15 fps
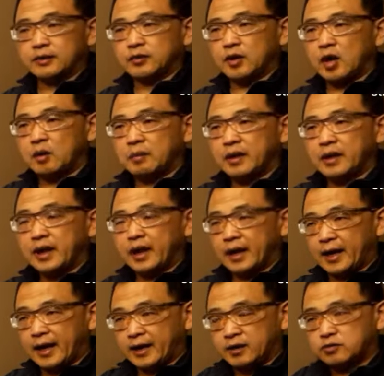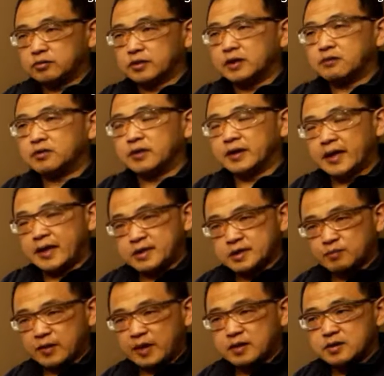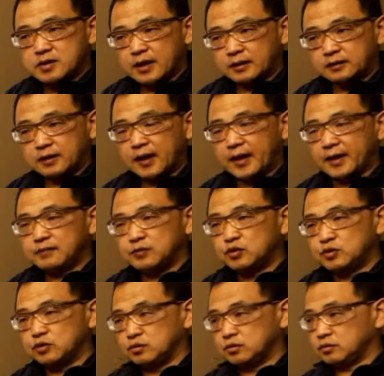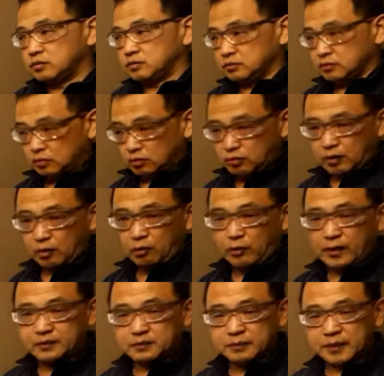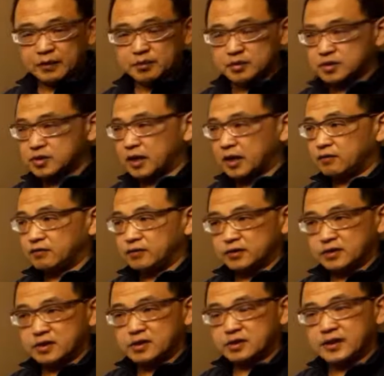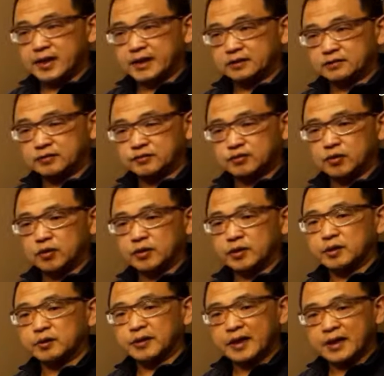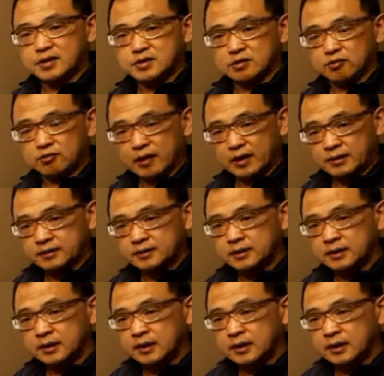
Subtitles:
Normally, I like to give you guys space and time to look around by yourself instead of following you guys around.